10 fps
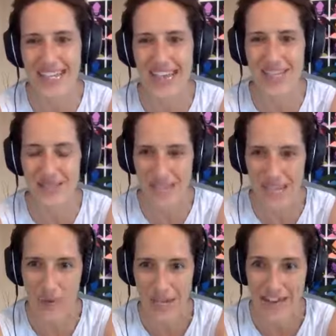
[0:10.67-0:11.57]
And
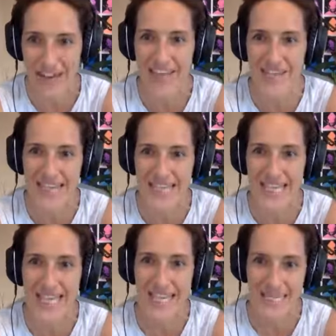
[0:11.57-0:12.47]
today we are having
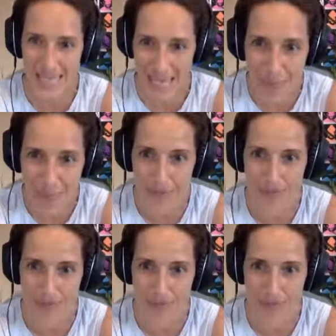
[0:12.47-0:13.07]
Zeb